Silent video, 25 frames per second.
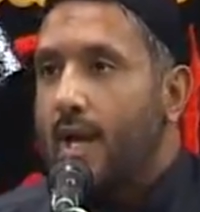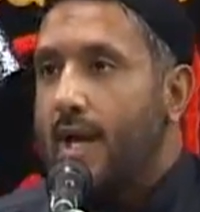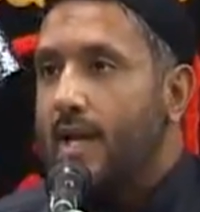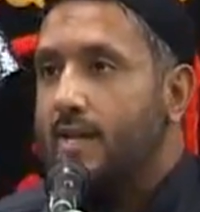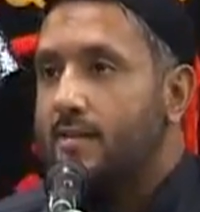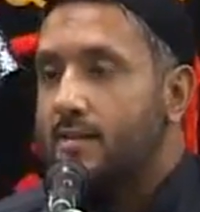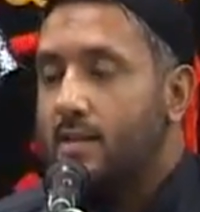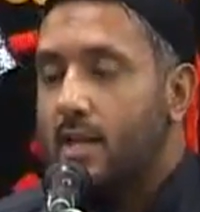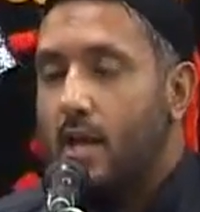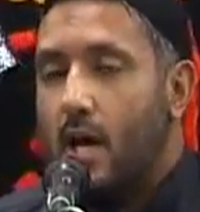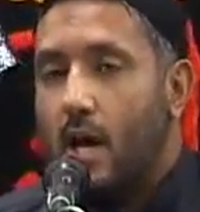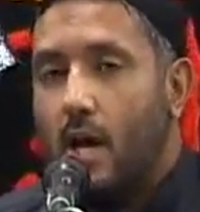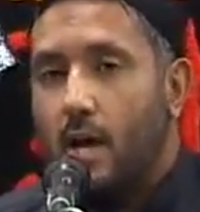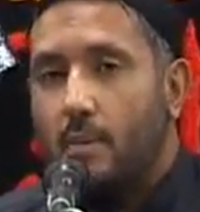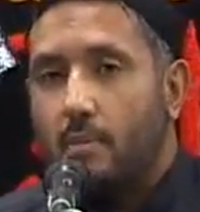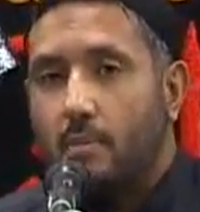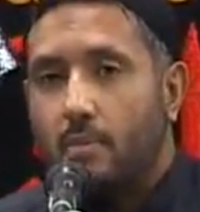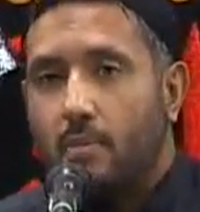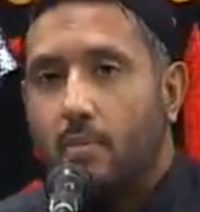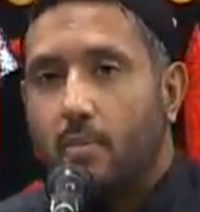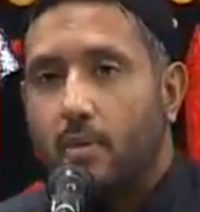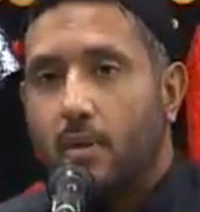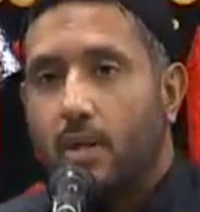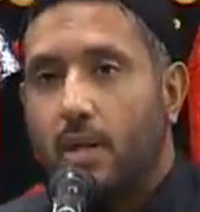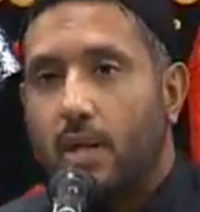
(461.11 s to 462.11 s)

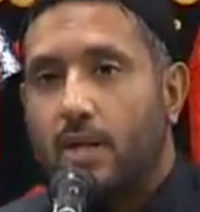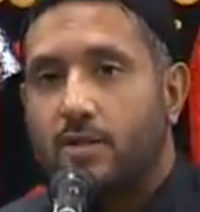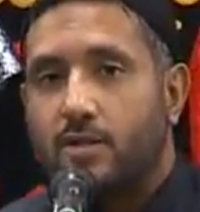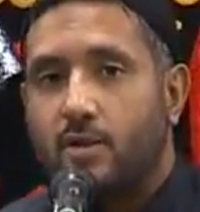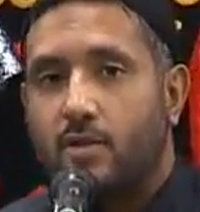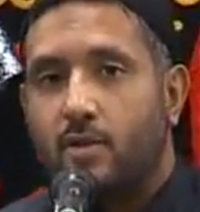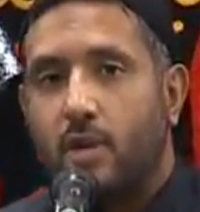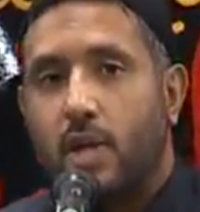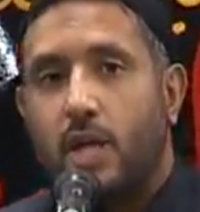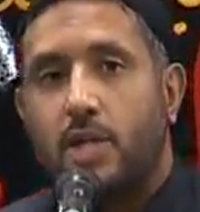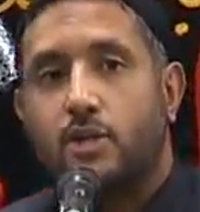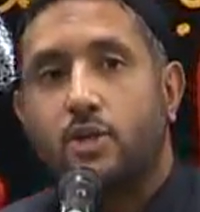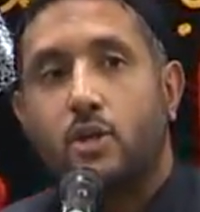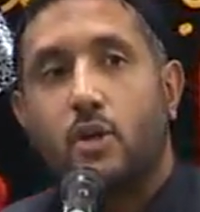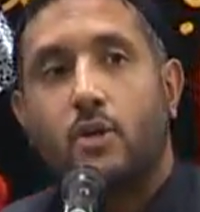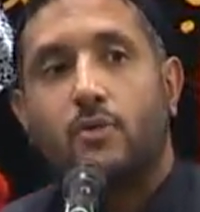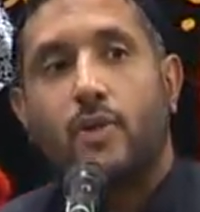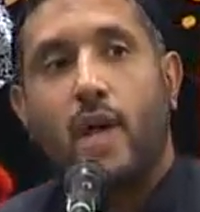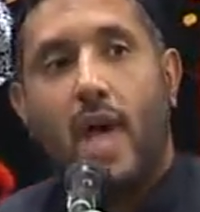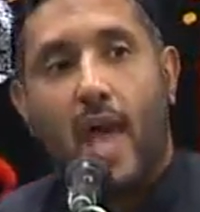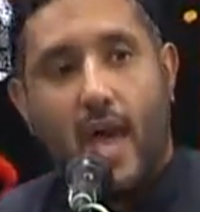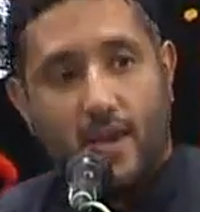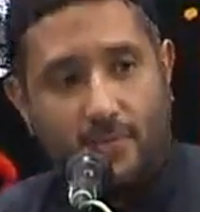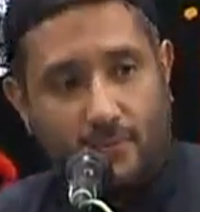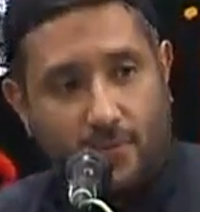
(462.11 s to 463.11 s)
Islam is a religion of
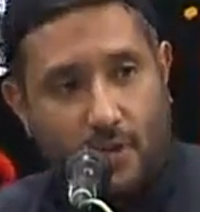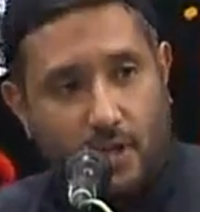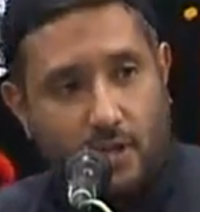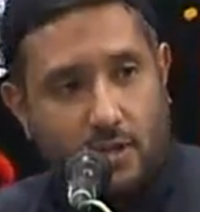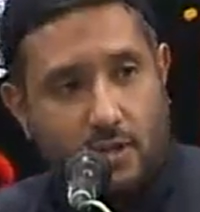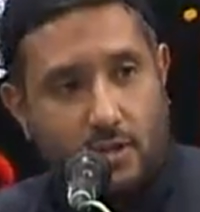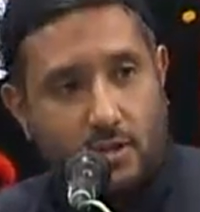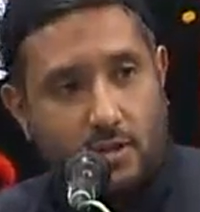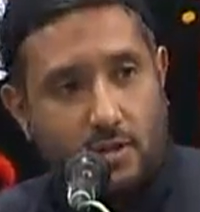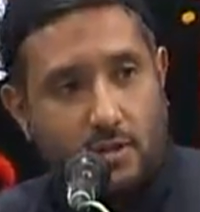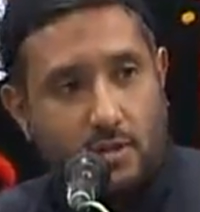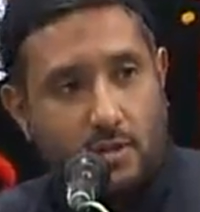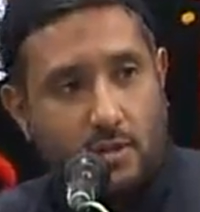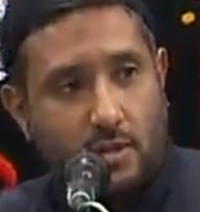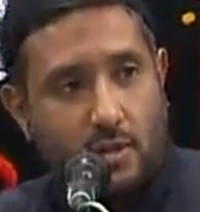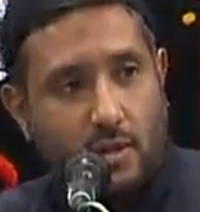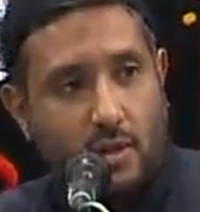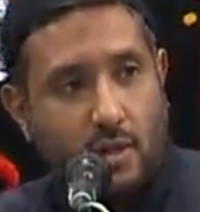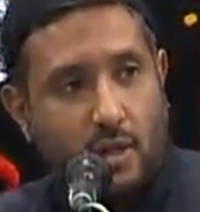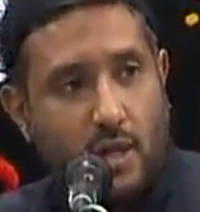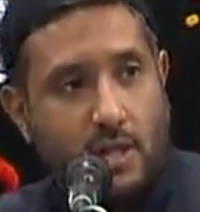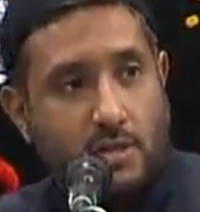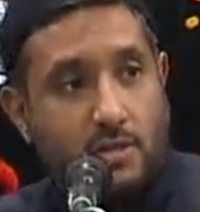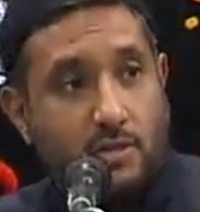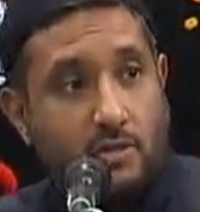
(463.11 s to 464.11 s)
effort,
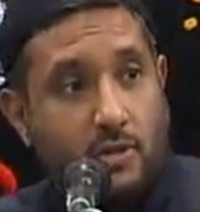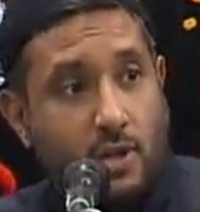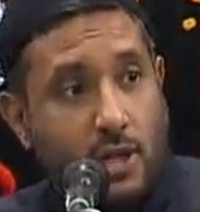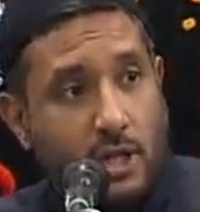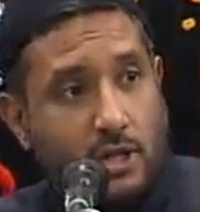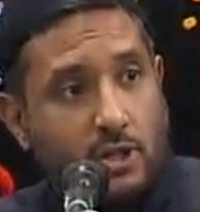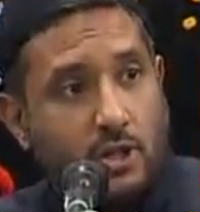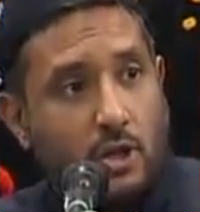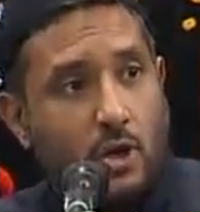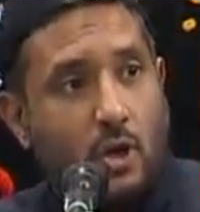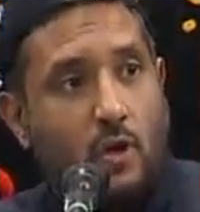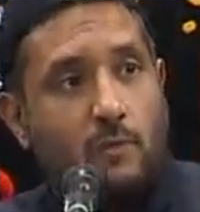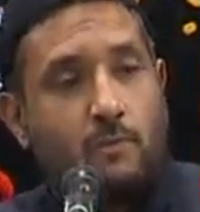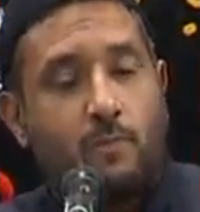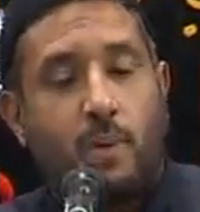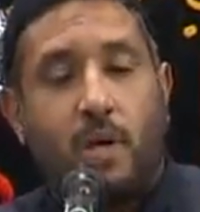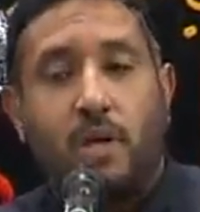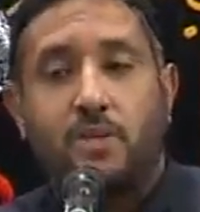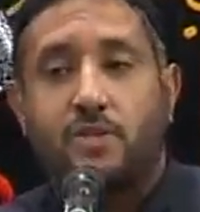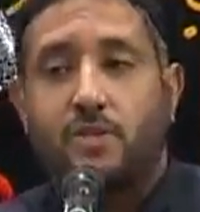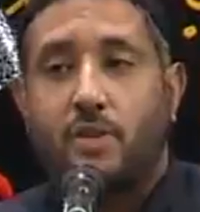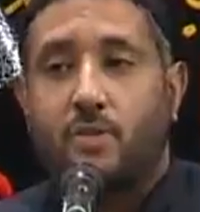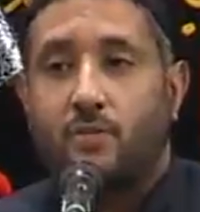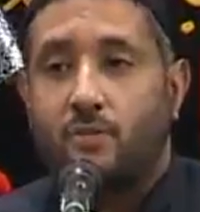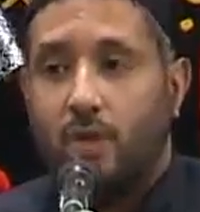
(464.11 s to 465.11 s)
it's a religion of
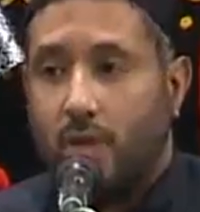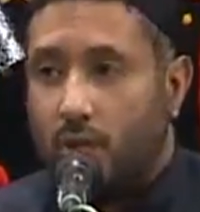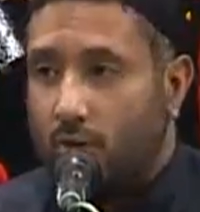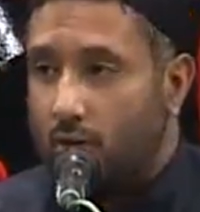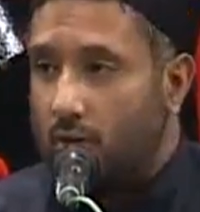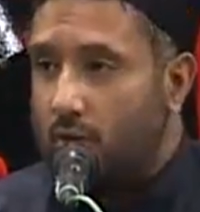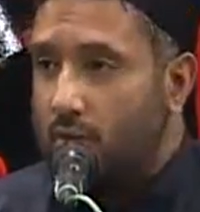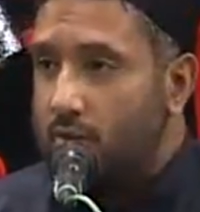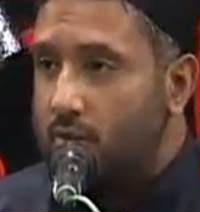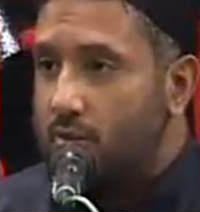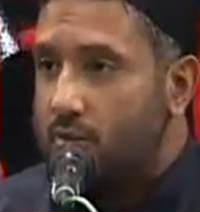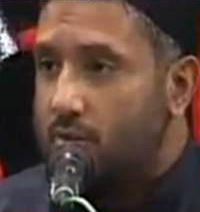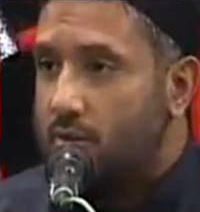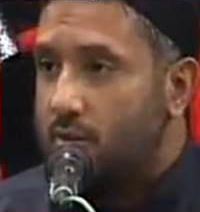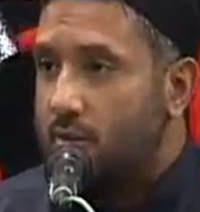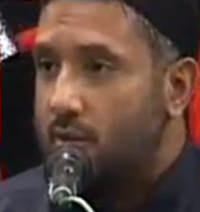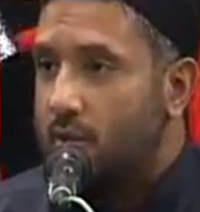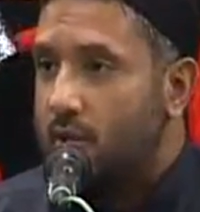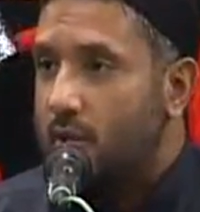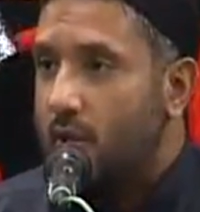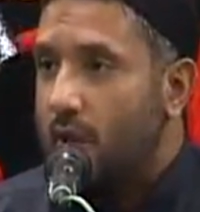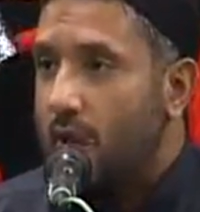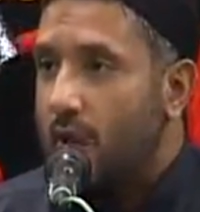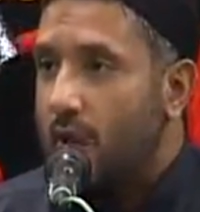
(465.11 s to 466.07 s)
perseverance,